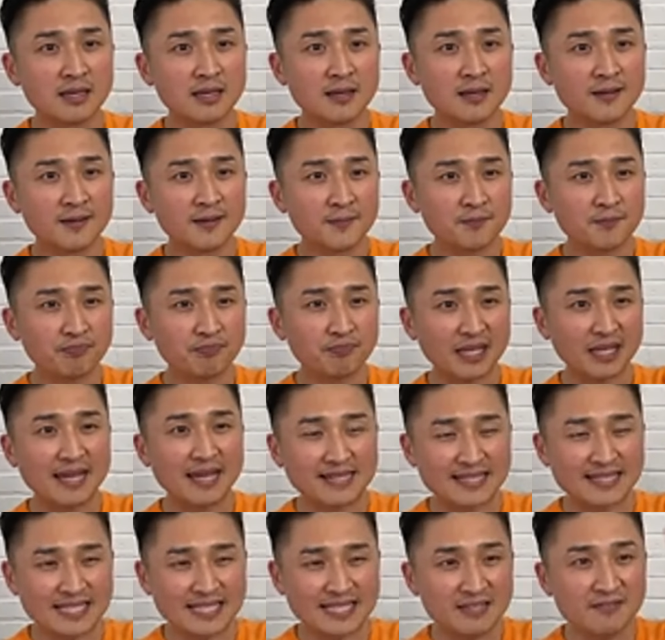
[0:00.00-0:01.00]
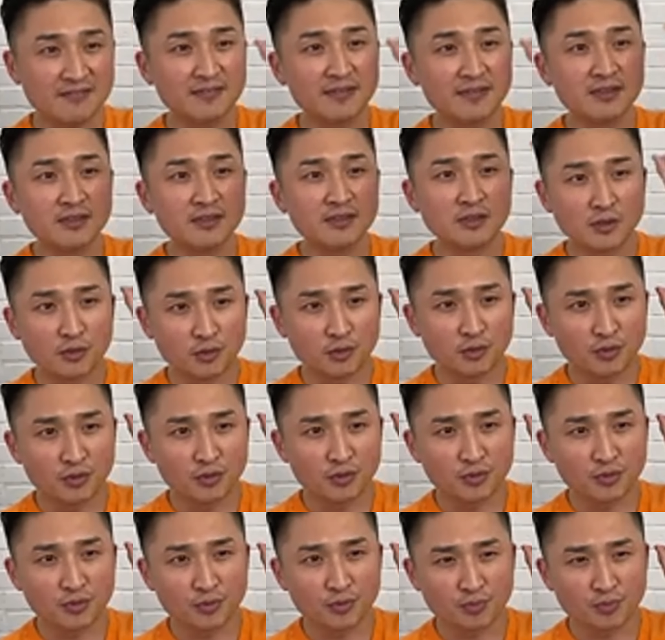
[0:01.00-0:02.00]
And even
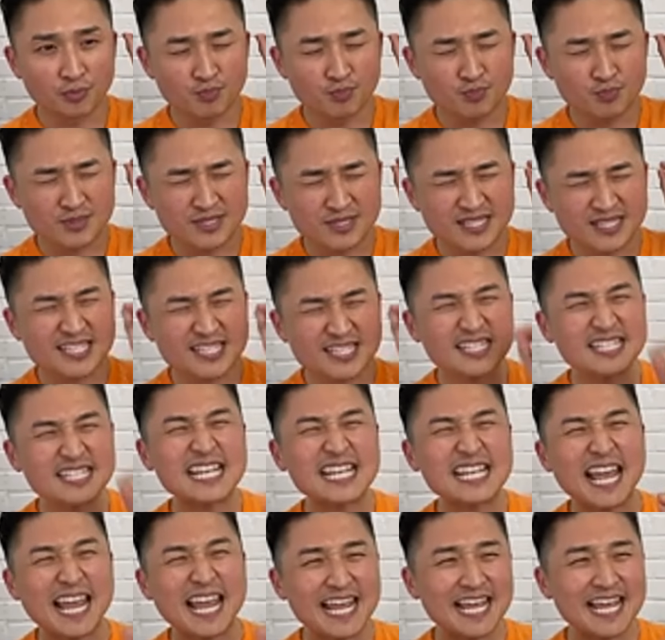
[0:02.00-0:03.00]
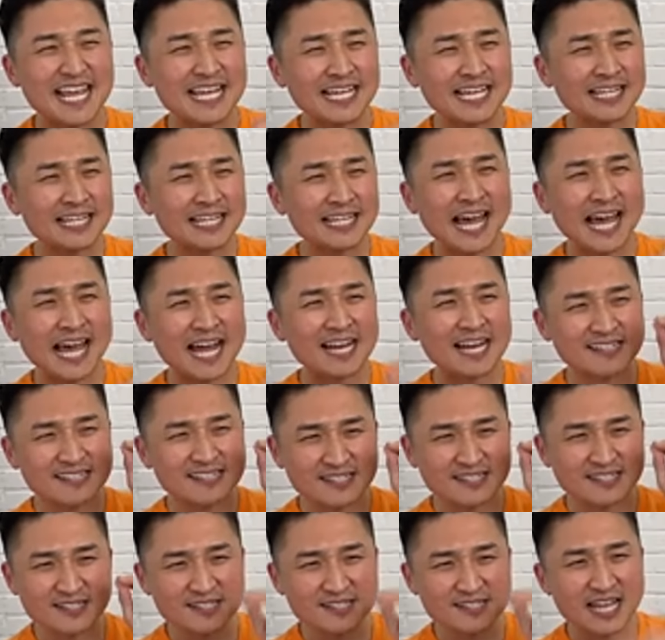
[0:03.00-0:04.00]
saying that does not
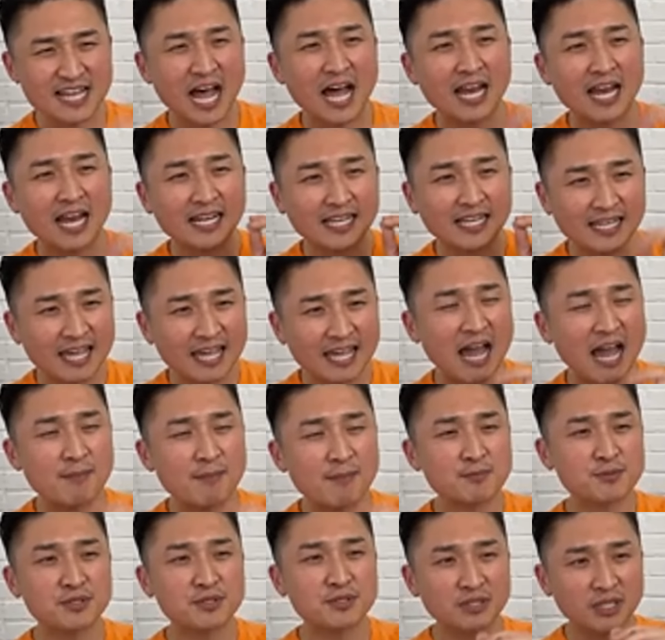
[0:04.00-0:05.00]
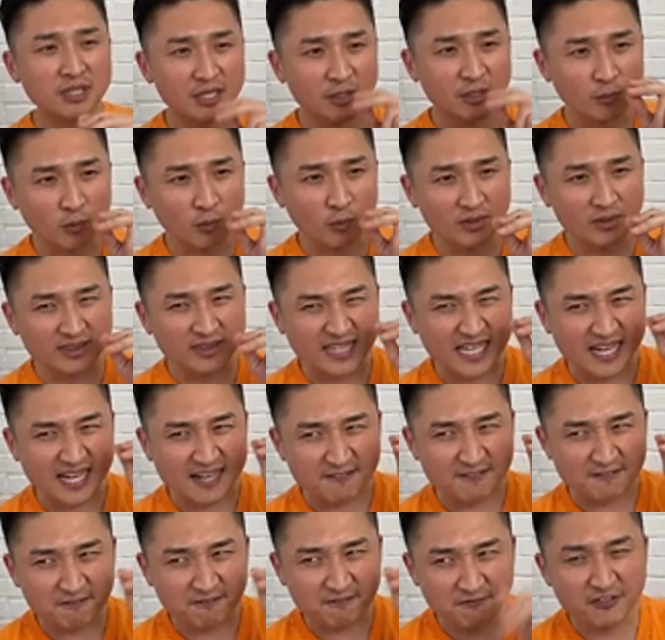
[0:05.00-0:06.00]
encapsulate what that feels like
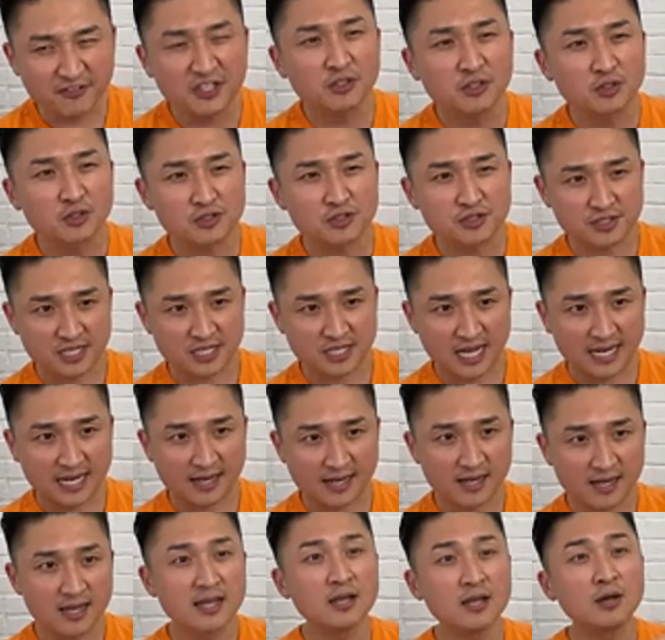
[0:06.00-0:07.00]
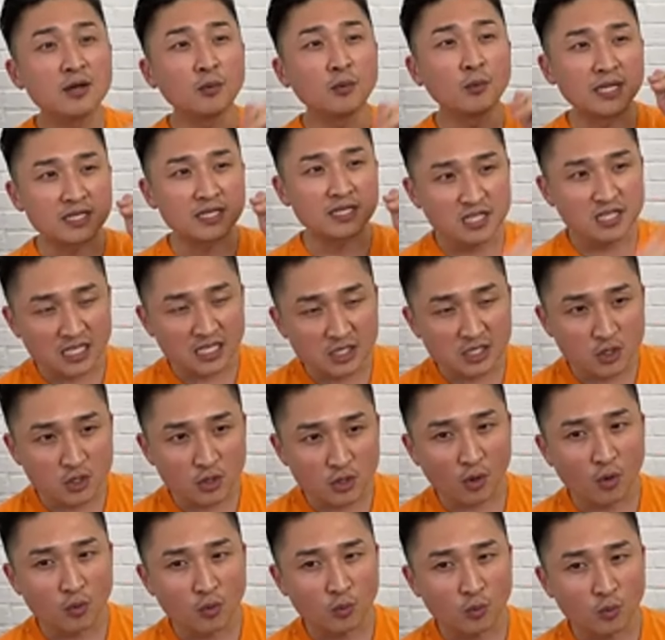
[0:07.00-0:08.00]
when it's in your own words.
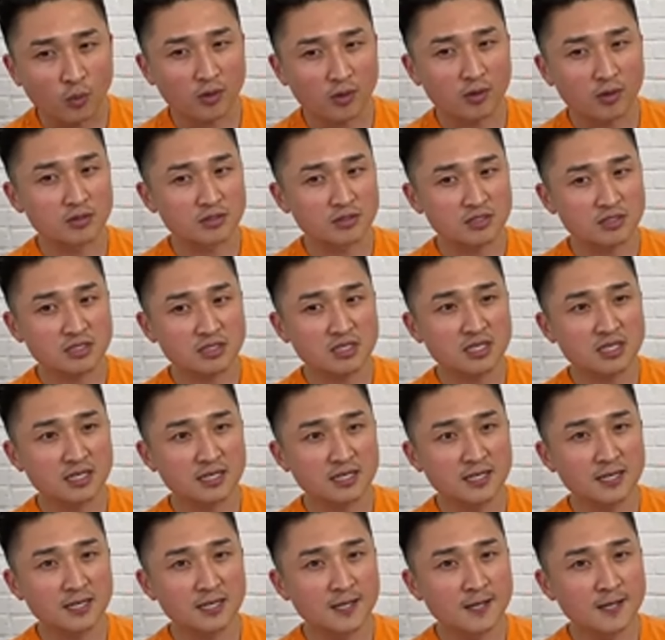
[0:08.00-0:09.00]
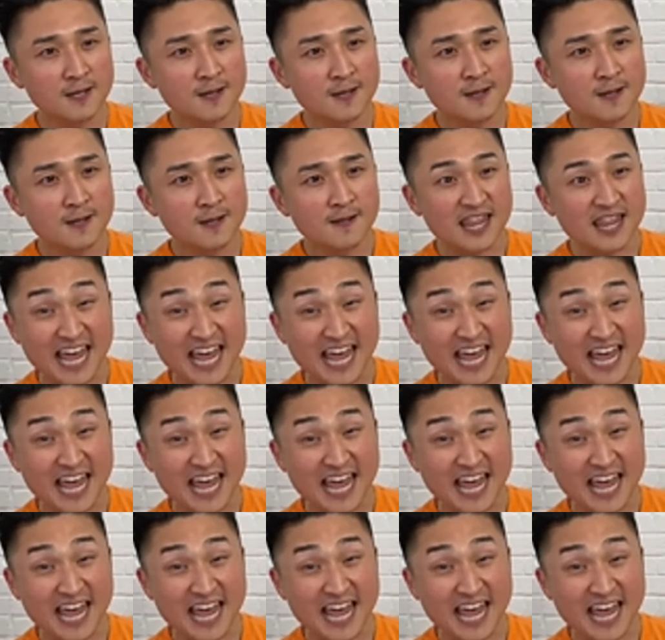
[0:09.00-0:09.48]
There's